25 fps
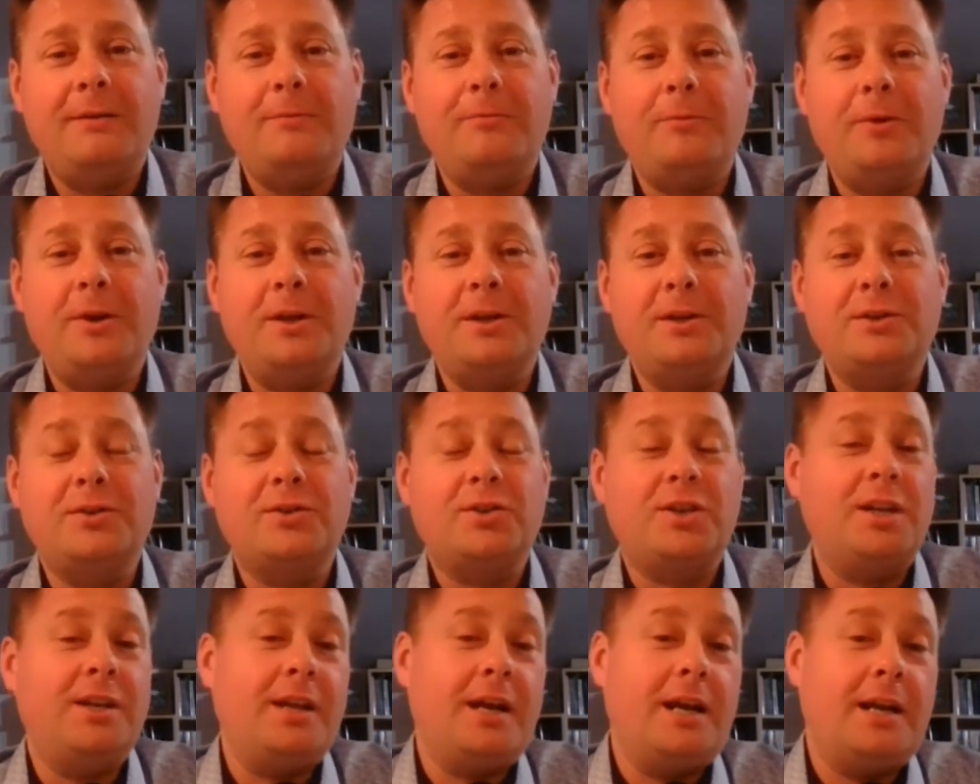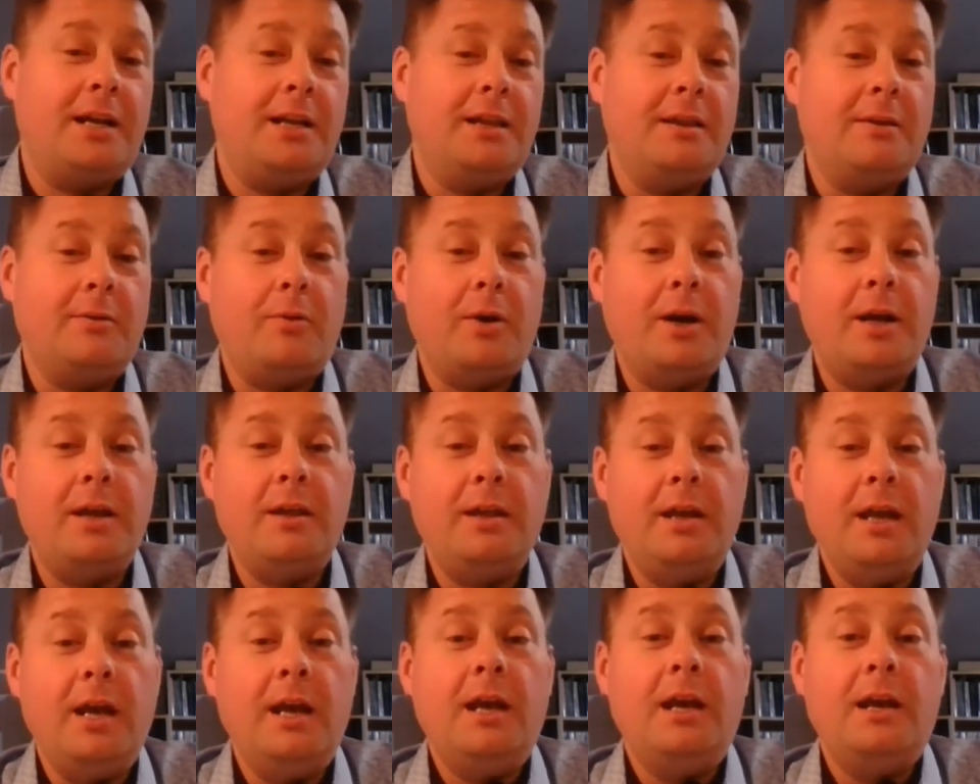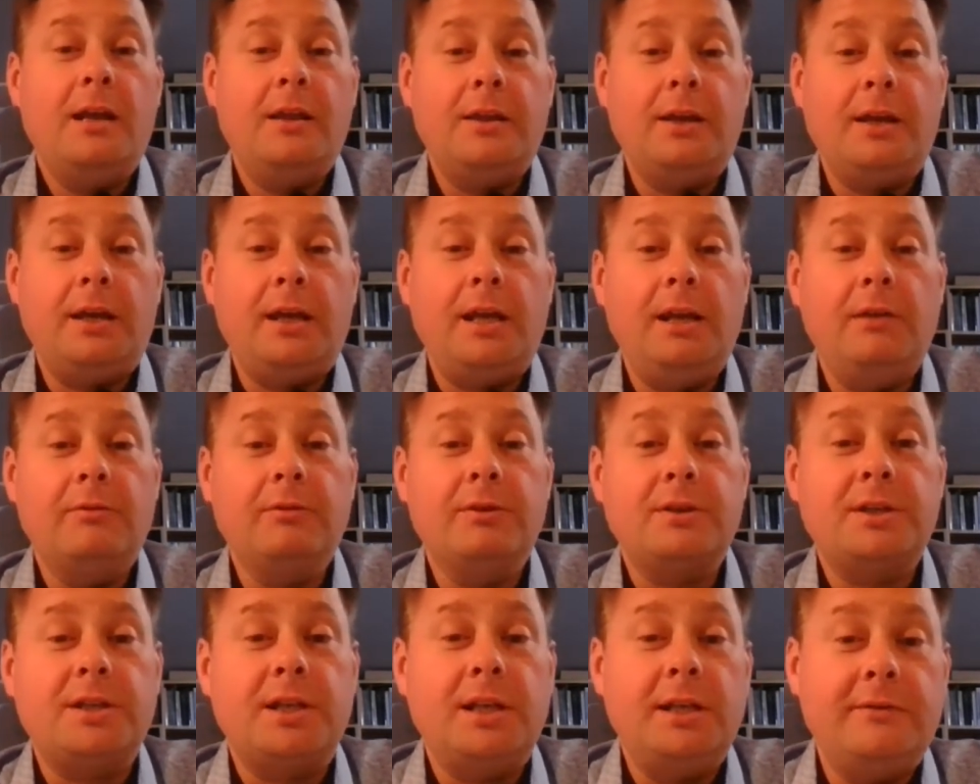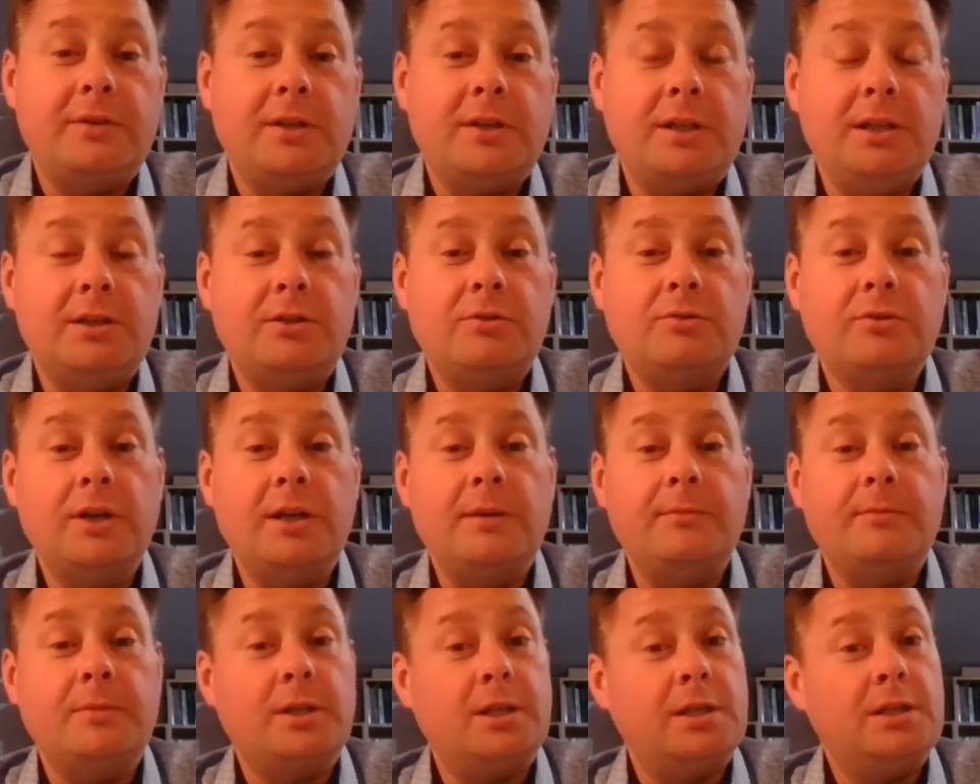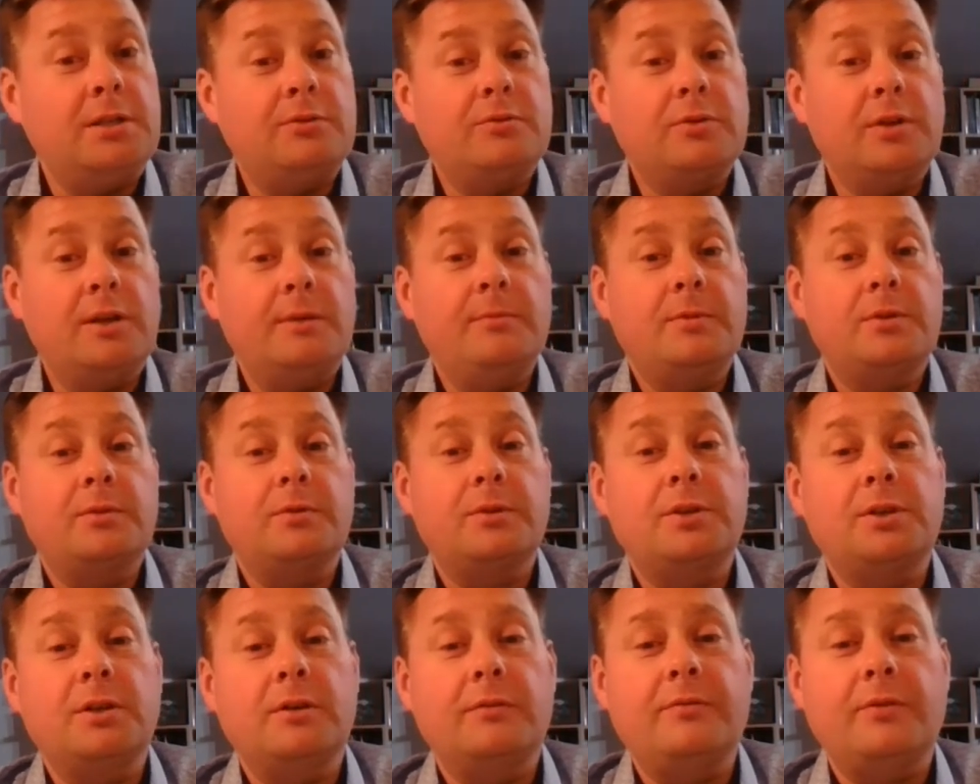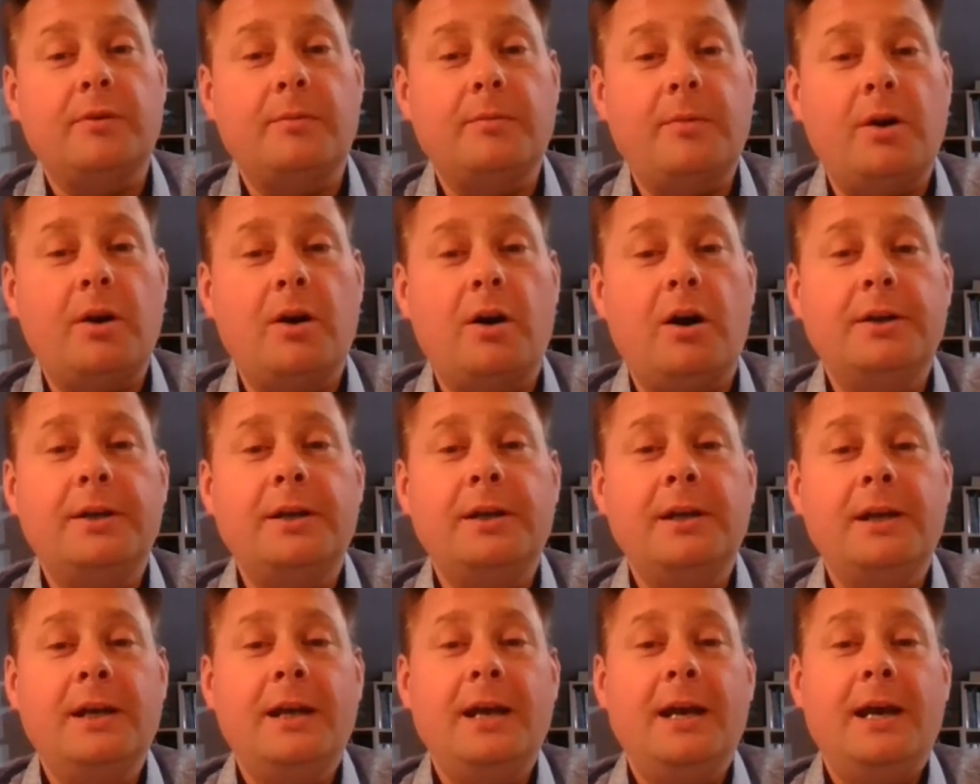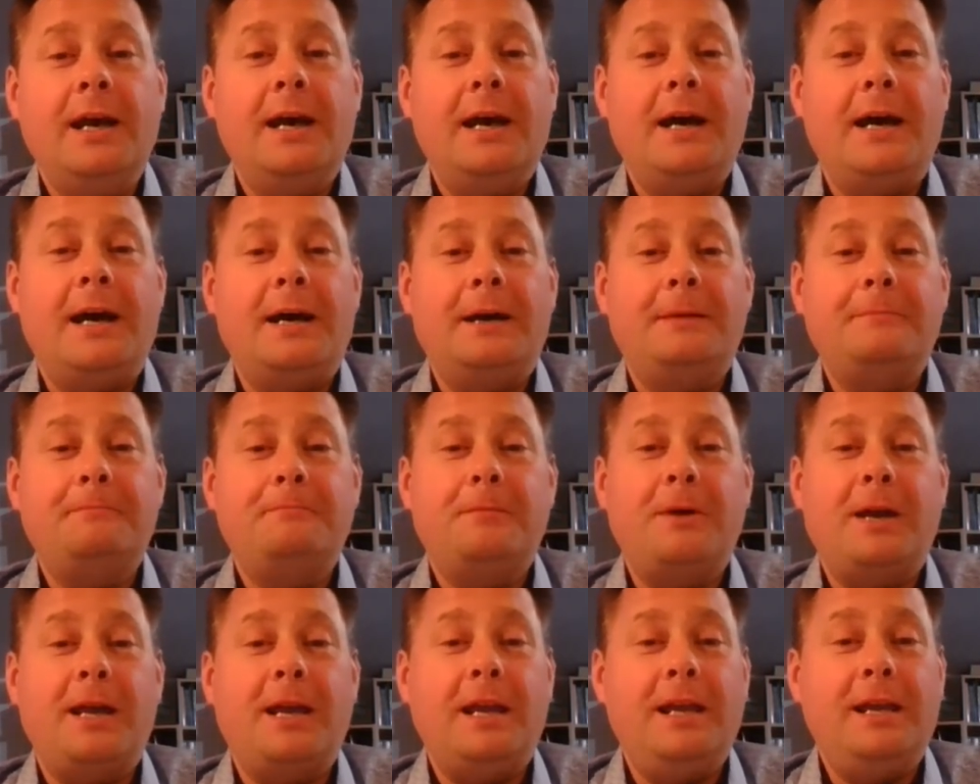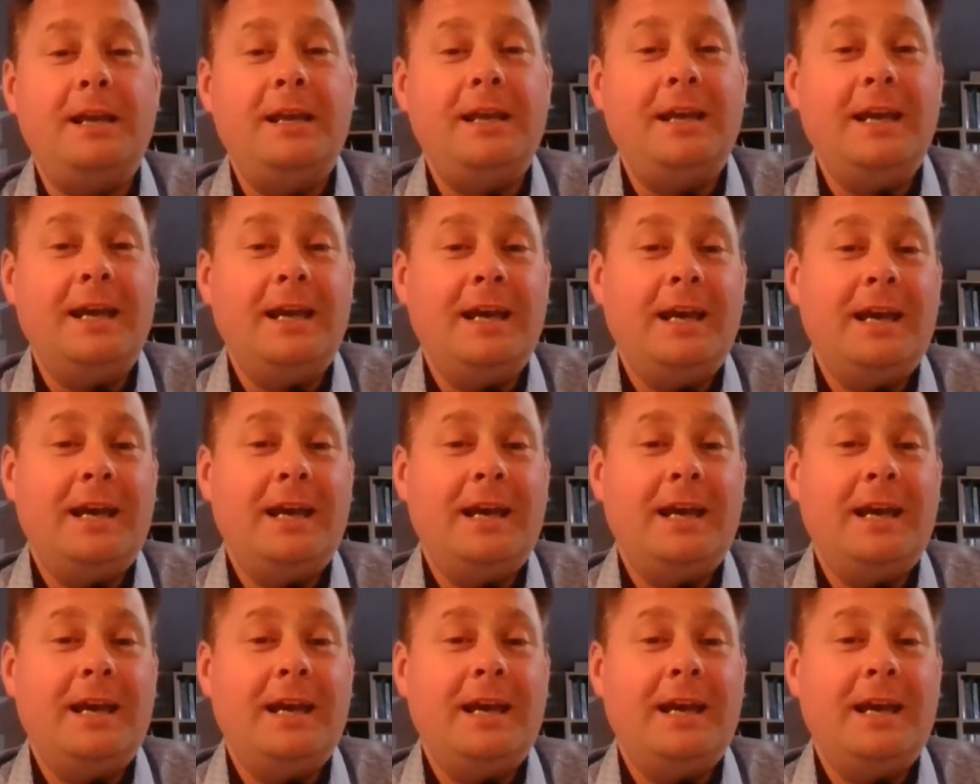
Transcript: We see that in the way that he receives these dreams which are from God. He